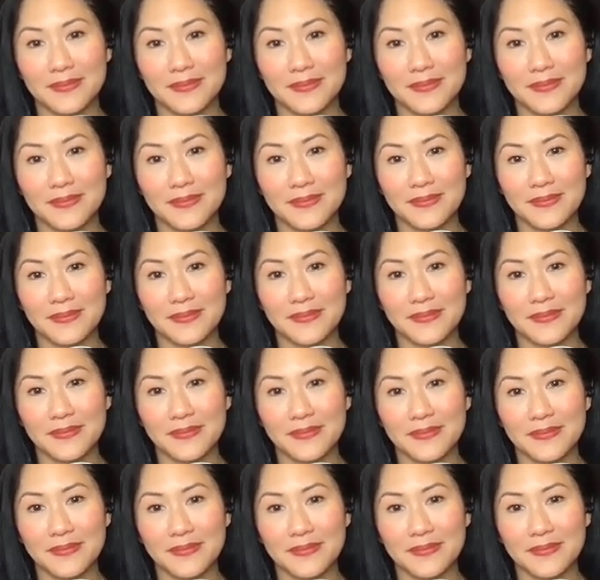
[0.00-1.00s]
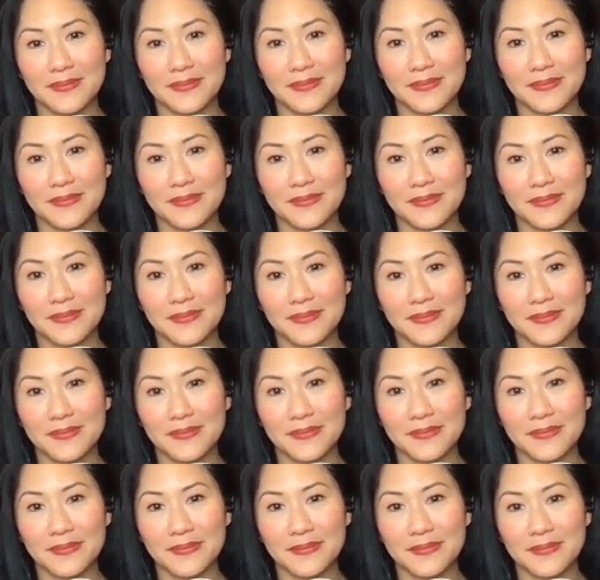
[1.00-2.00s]

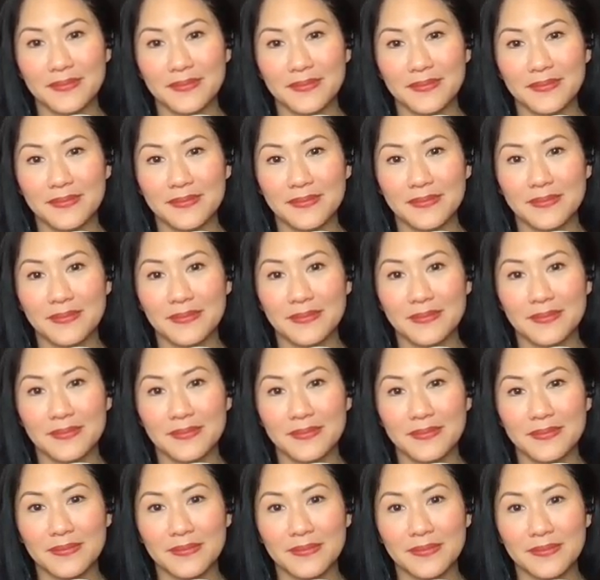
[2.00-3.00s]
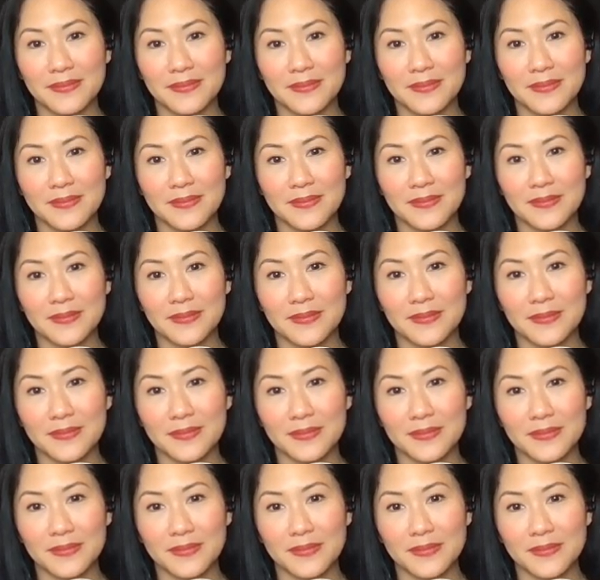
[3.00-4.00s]

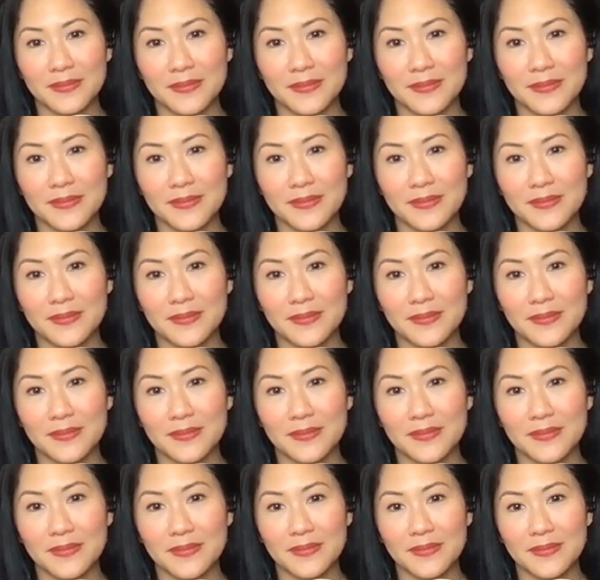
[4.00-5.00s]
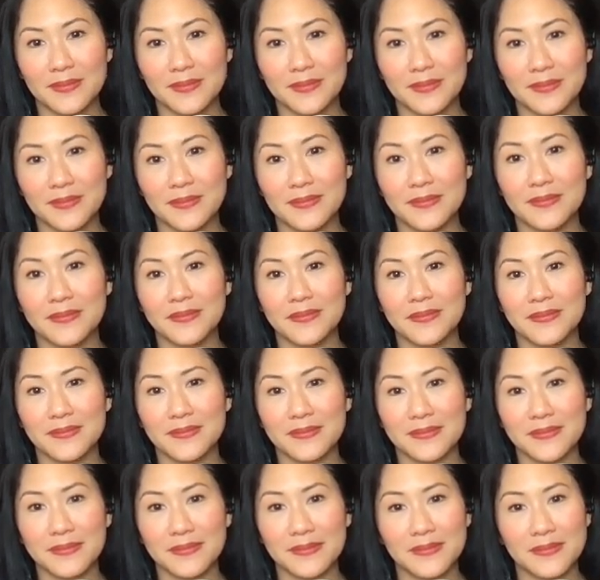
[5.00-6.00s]

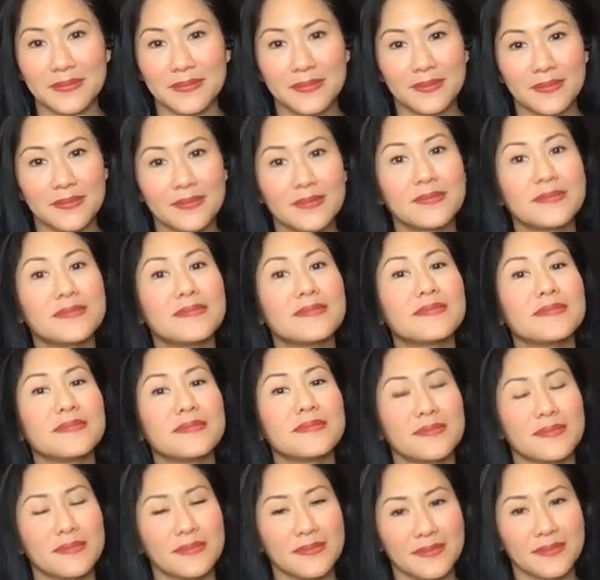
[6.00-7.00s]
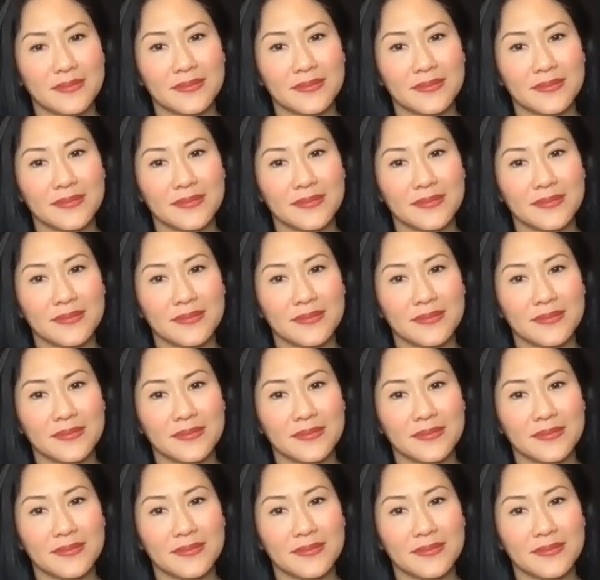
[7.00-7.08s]
(silent)